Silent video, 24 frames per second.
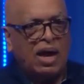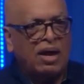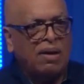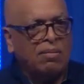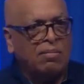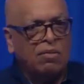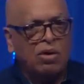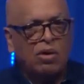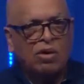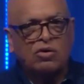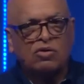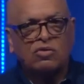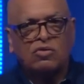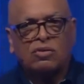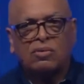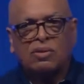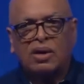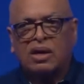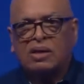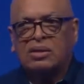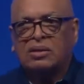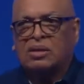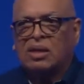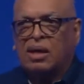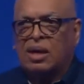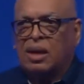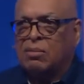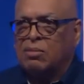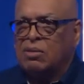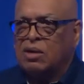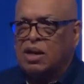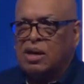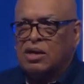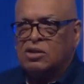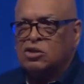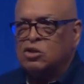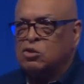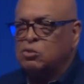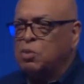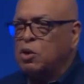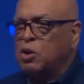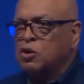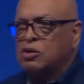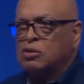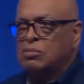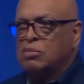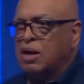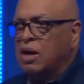and I emerged from that time. God
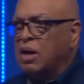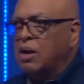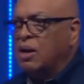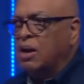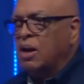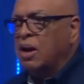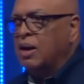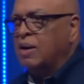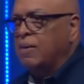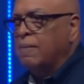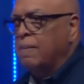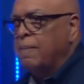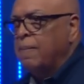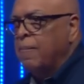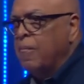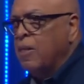spoke to my heart.